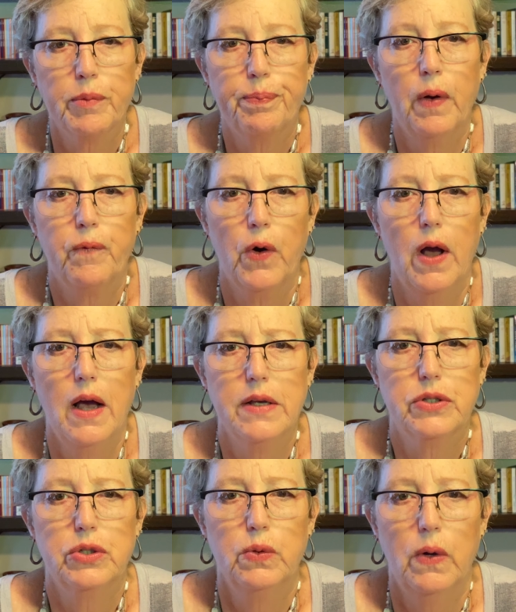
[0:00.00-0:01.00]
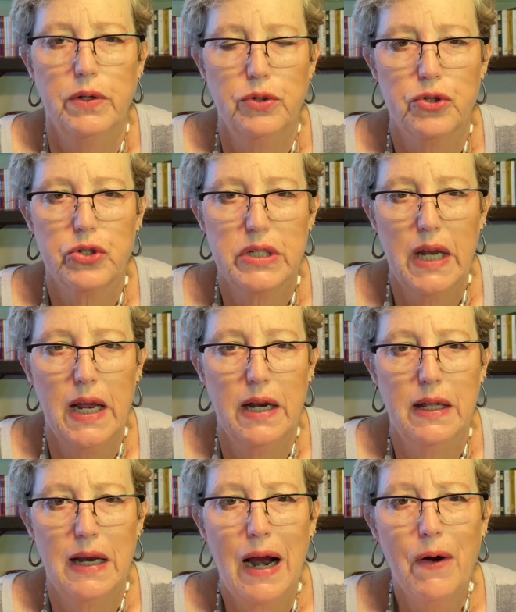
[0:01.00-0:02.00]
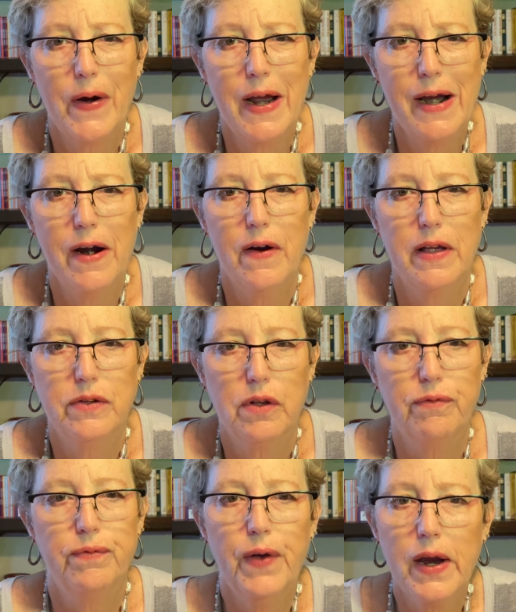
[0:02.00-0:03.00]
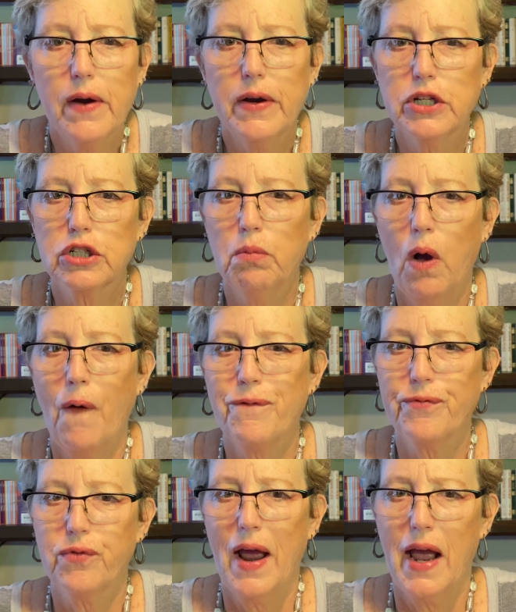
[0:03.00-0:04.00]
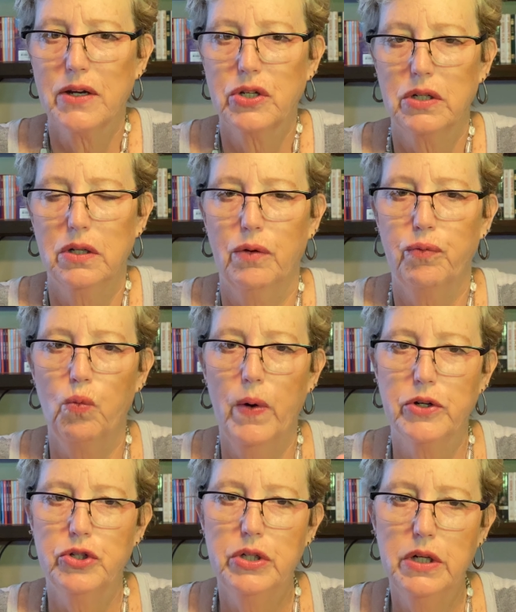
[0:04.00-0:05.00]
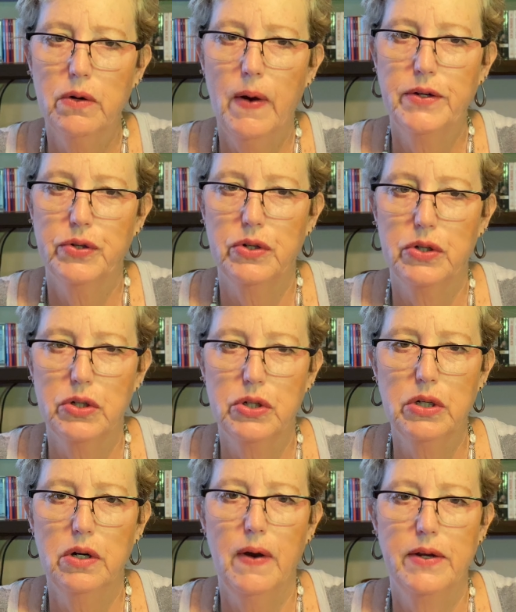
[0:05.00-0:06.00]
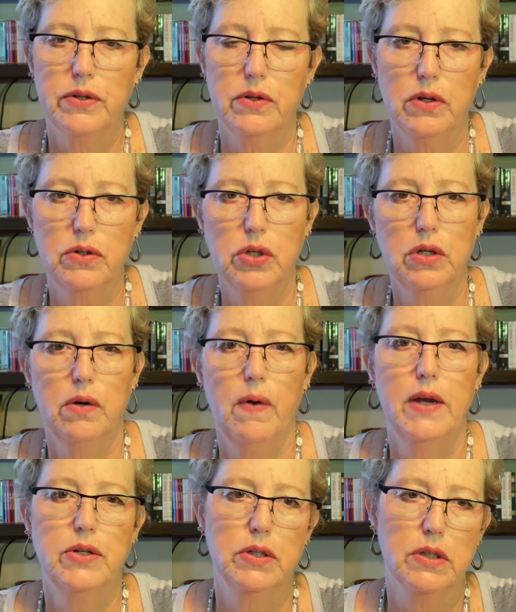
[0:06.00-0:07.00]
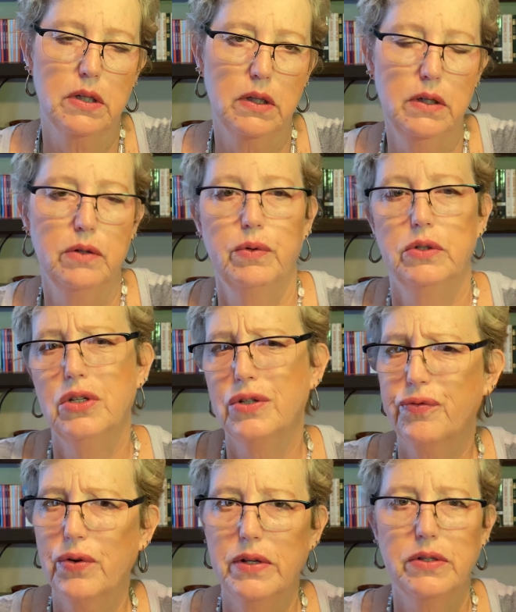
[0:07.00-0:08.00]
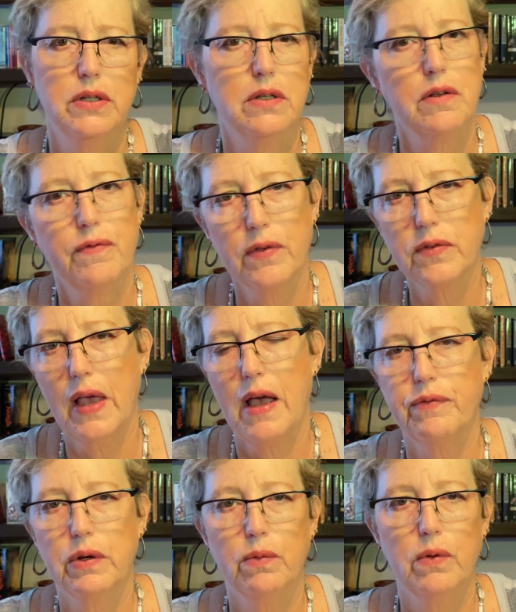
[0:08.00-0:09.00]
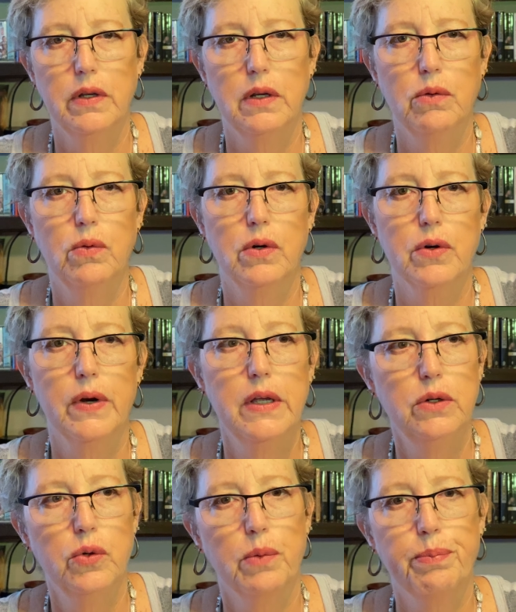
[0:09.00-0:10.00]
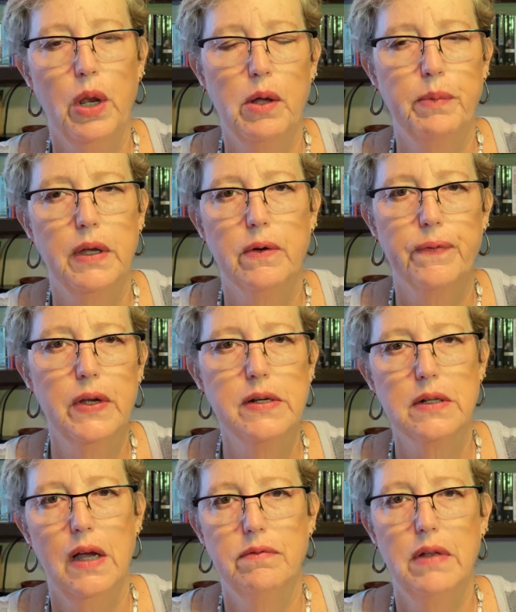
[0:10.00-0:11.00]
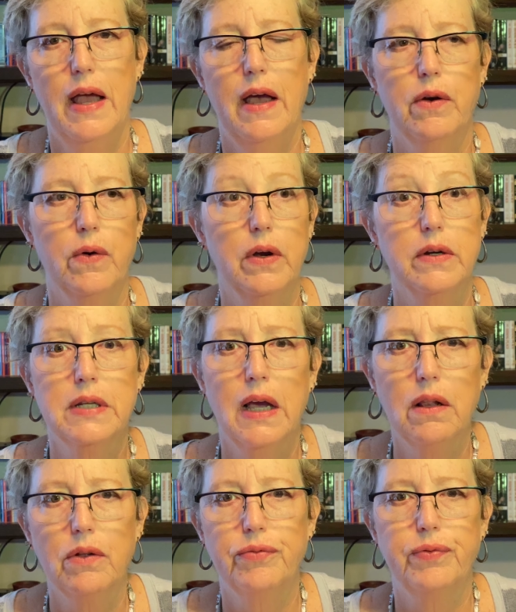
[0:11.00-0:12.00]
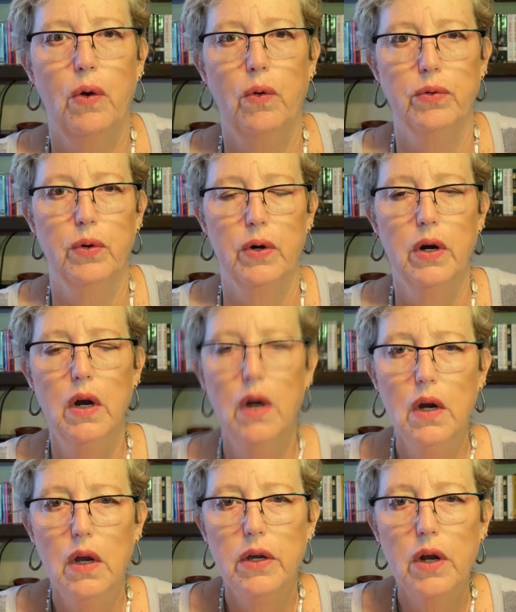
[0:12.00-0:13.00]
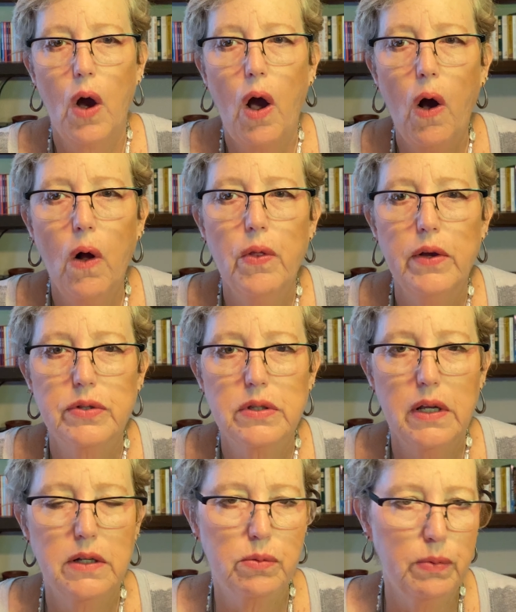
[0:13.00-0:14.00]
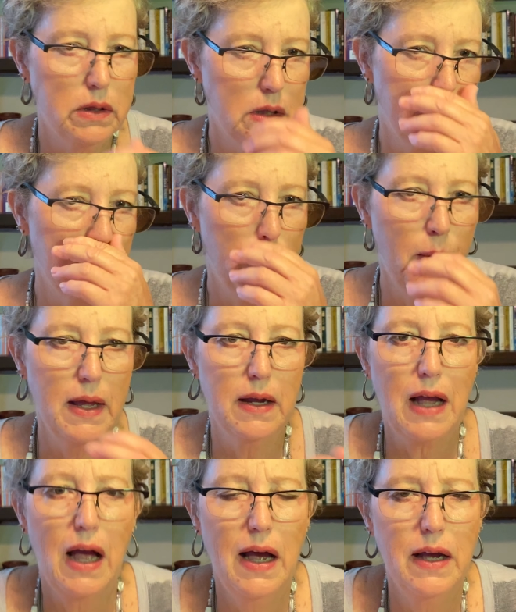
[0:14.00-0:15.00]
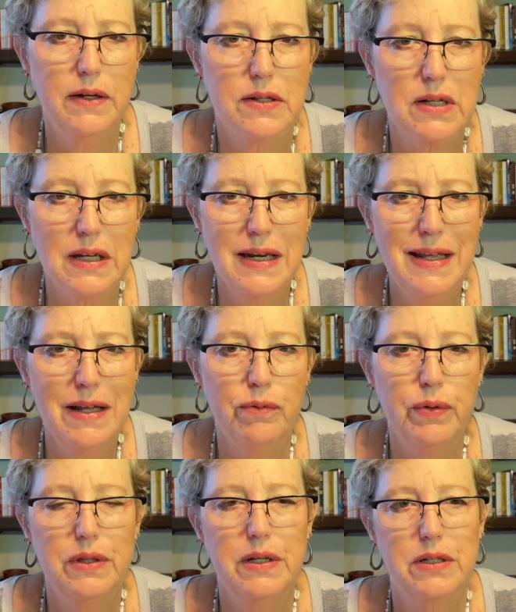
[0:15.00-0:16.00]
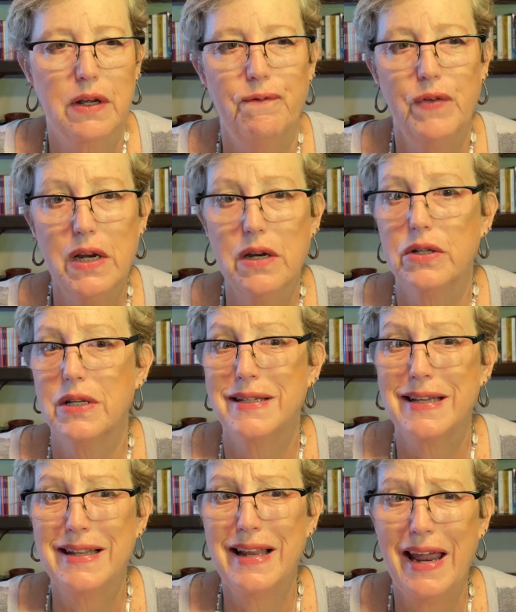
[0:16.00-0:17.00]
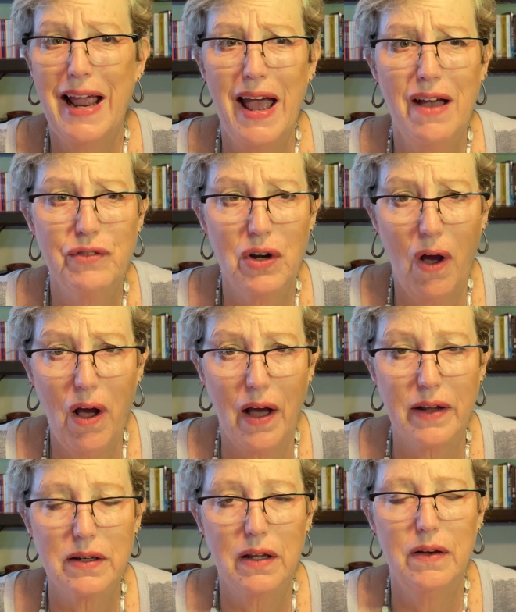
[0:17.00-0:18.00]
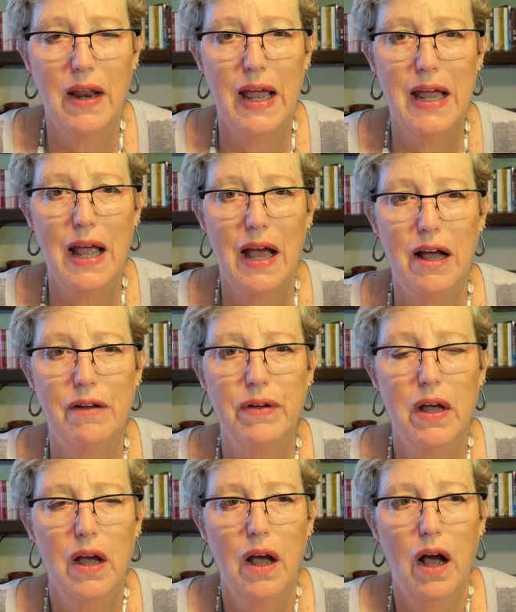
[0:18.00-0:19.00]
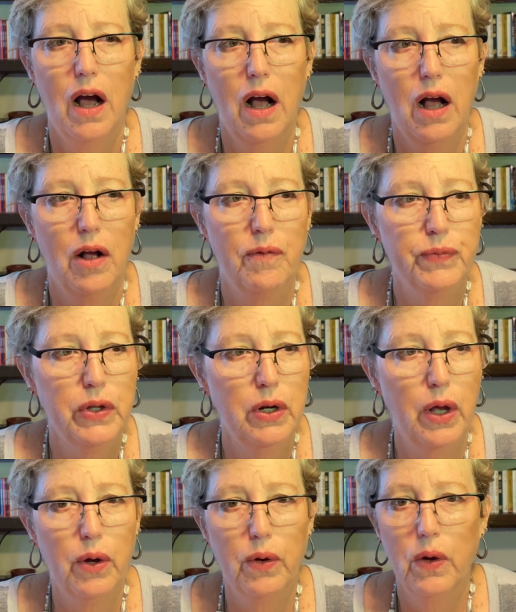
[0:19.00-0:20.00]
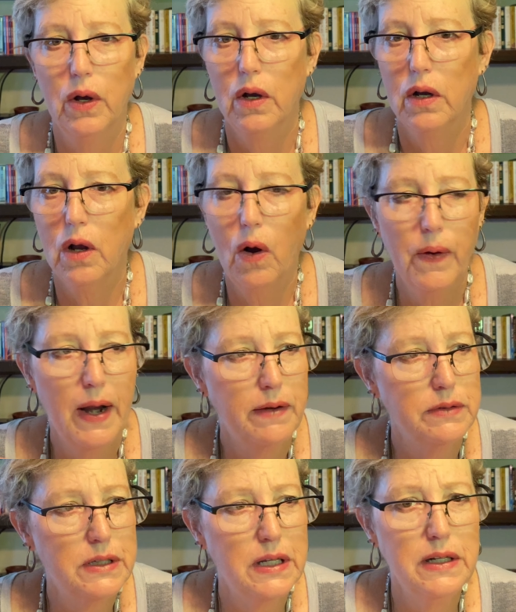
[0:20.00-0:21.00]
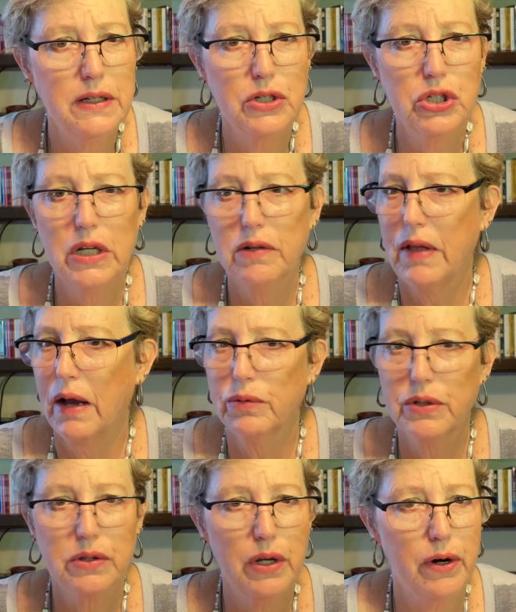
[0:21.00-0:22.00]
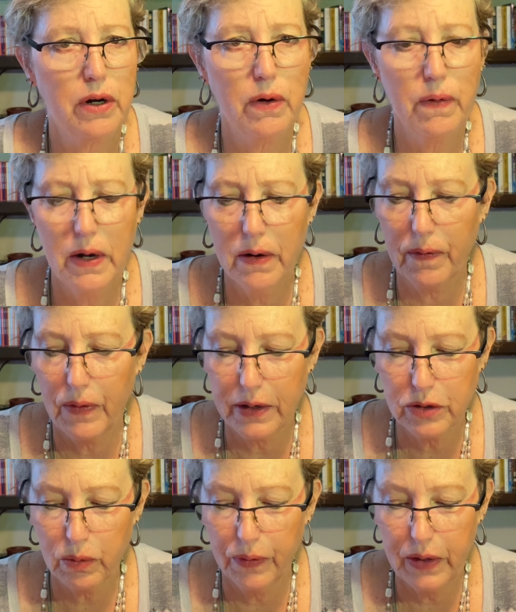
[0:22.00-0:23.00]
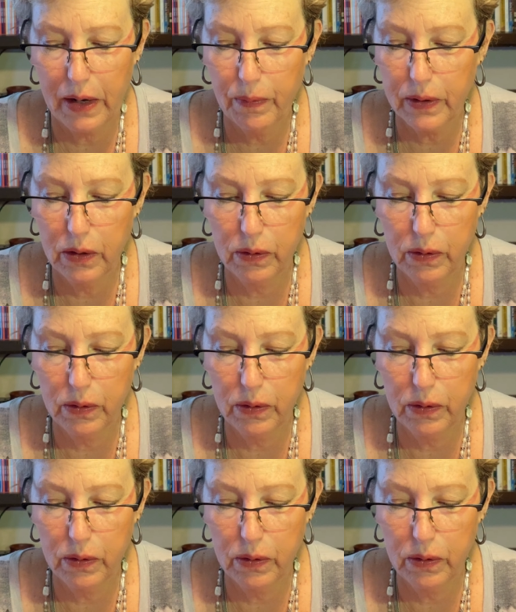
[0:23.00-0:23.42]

for, for us to understand that our era is a very small fraction of where generations and generations and generations lived with. Just for instance, of us having running water, indoor plumbing, or things like that, or a telephone, or you know, all those things. We think that mankind has lived with these conveniences, and they have not. They have, um, you know, gone out and tended sheep. That was their career. That's what they were